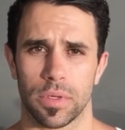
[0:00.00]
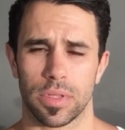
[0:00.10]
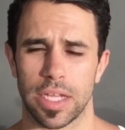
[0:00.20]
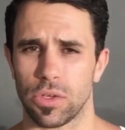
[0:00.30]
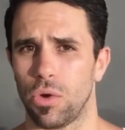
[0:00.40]

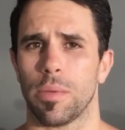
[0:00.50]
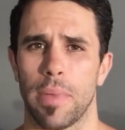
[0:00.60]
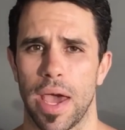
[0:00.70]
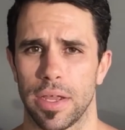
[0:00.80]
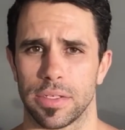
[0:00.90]
That's all that
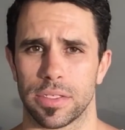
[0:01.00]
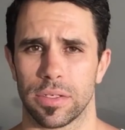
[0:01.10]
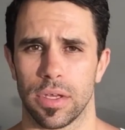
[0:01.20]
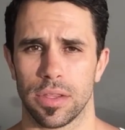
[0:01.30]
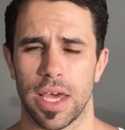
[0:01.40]
matters.
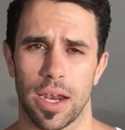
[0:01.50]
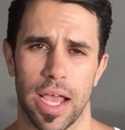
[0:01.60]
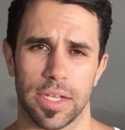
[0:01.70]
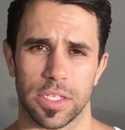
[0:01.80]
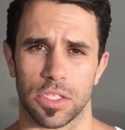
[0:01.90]
That
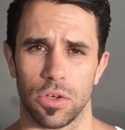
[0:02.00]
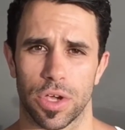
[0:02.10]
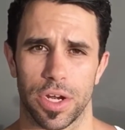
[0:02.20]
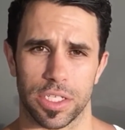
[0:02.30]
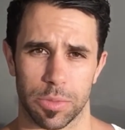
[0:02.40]
allows us to look at it as a